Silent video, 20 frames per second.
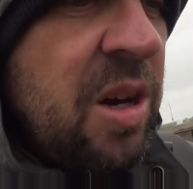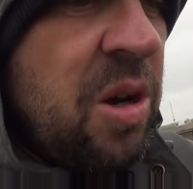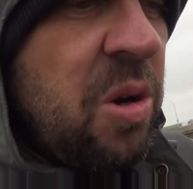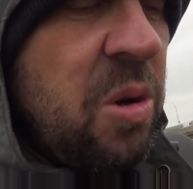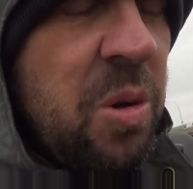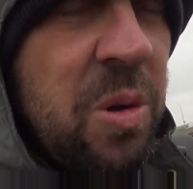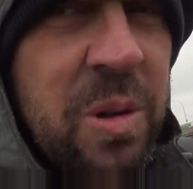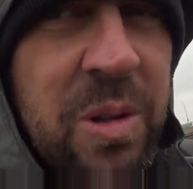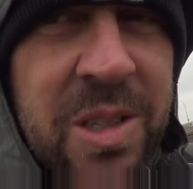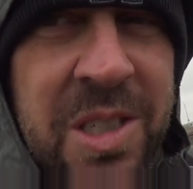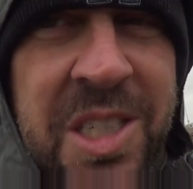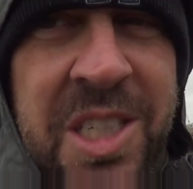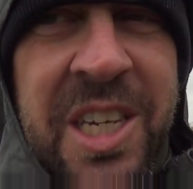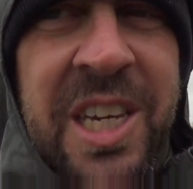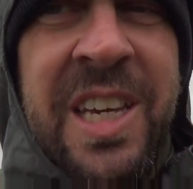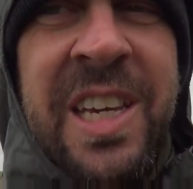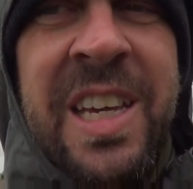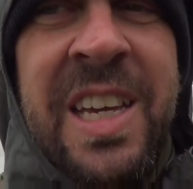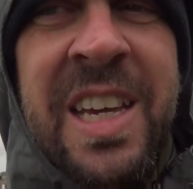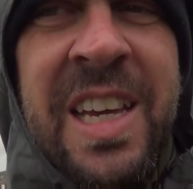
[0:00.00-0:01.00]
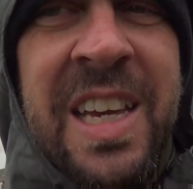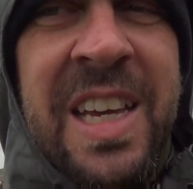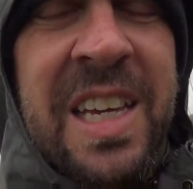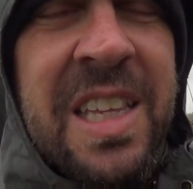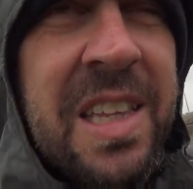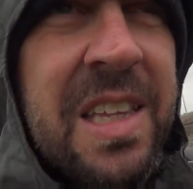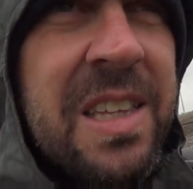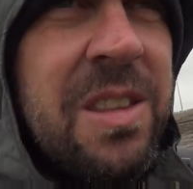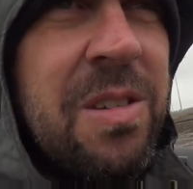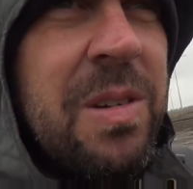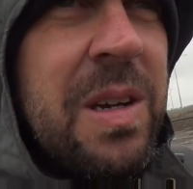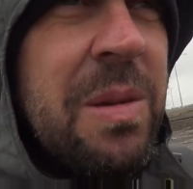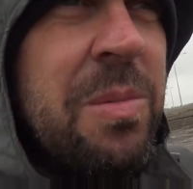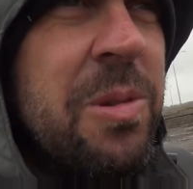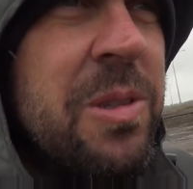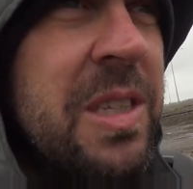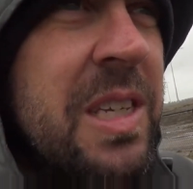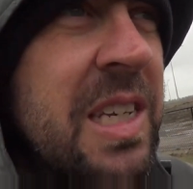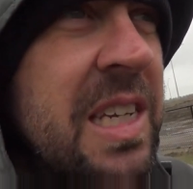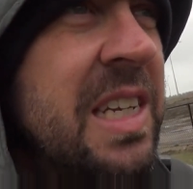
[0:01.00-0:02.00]
holes that they're
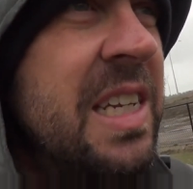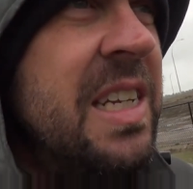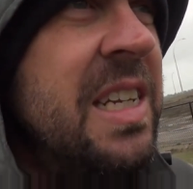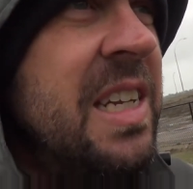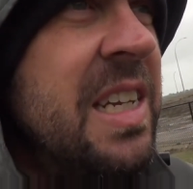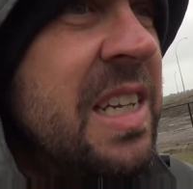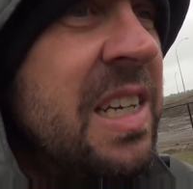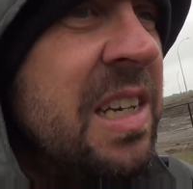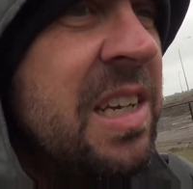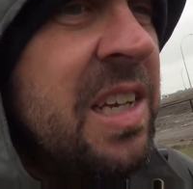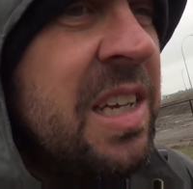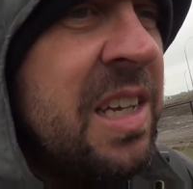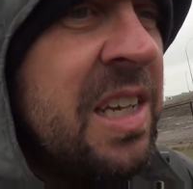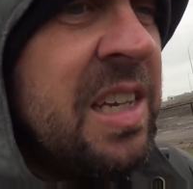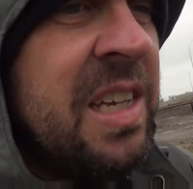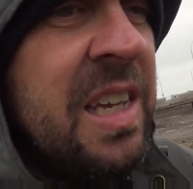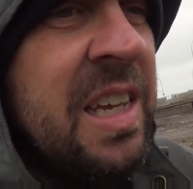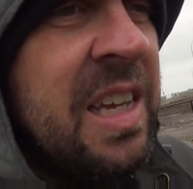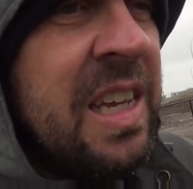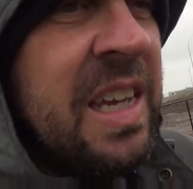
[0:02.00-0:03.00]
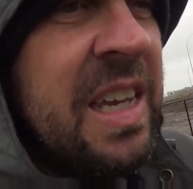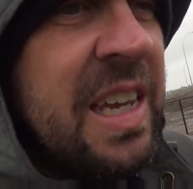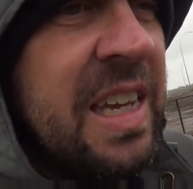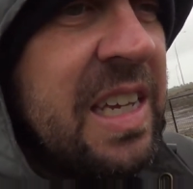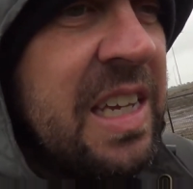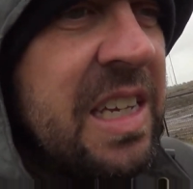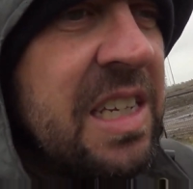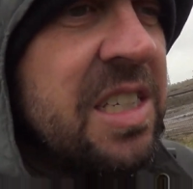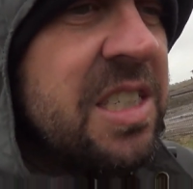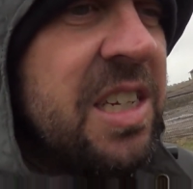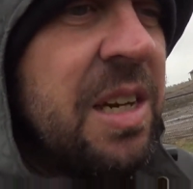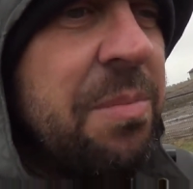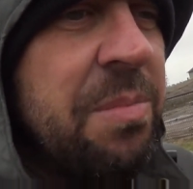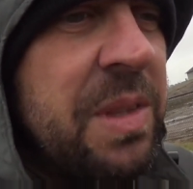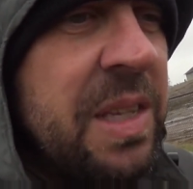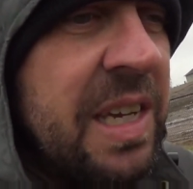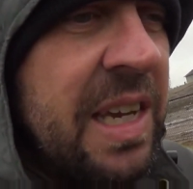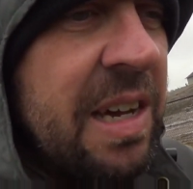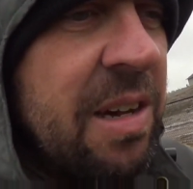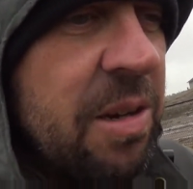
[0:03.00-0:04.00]
able to get in and get
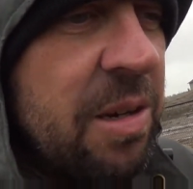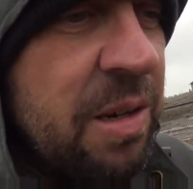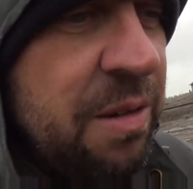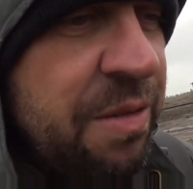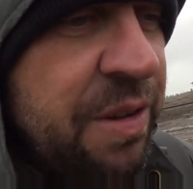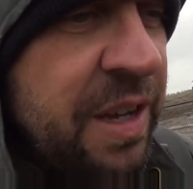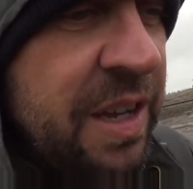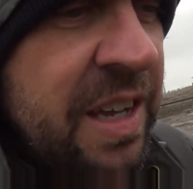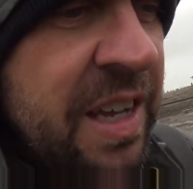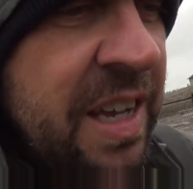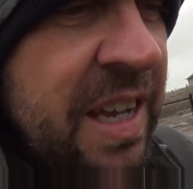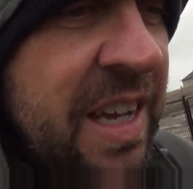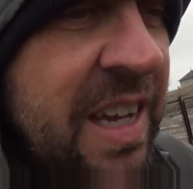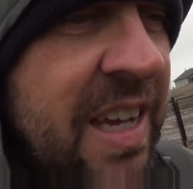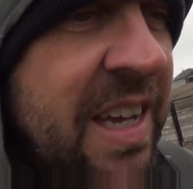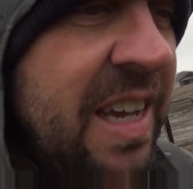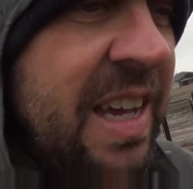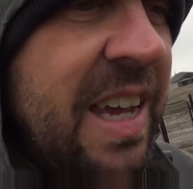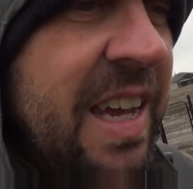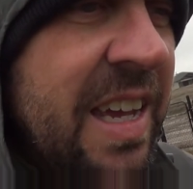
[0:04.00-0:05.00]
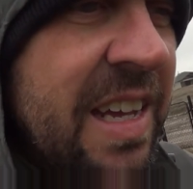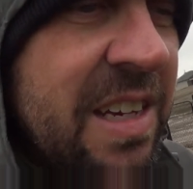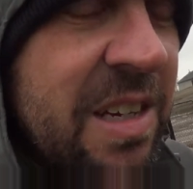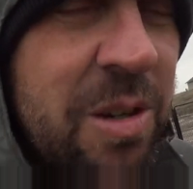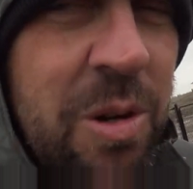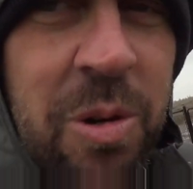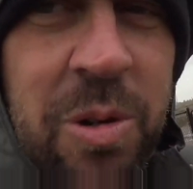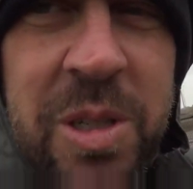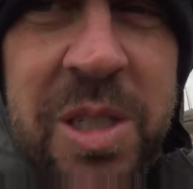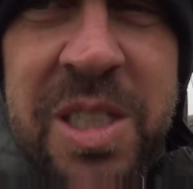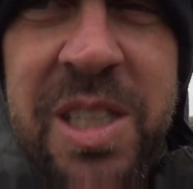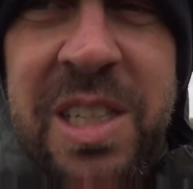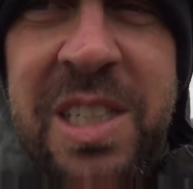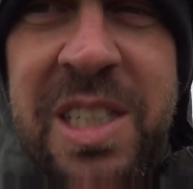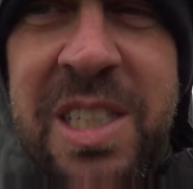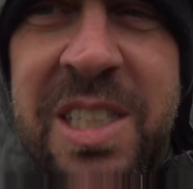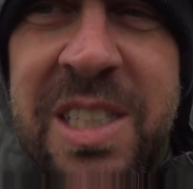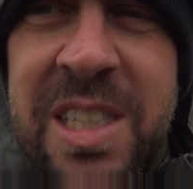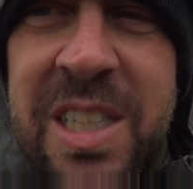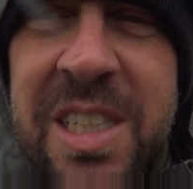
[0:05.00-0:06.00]
something out of. And of course,
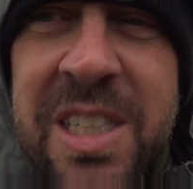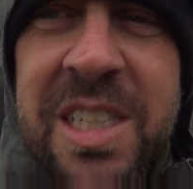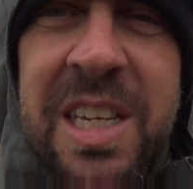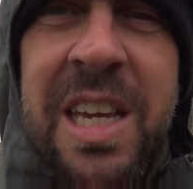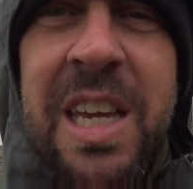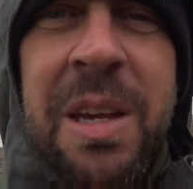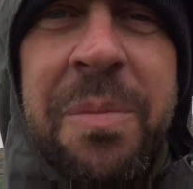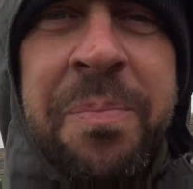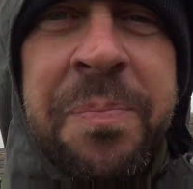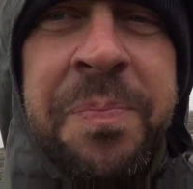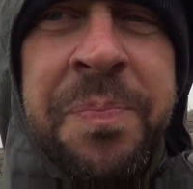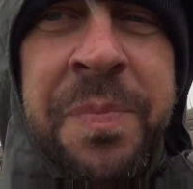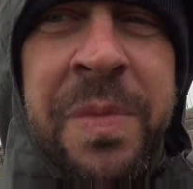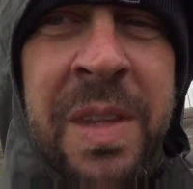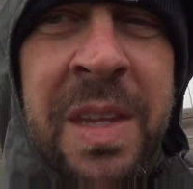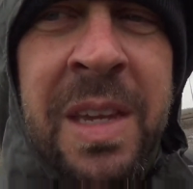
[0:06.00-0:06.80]
this is the same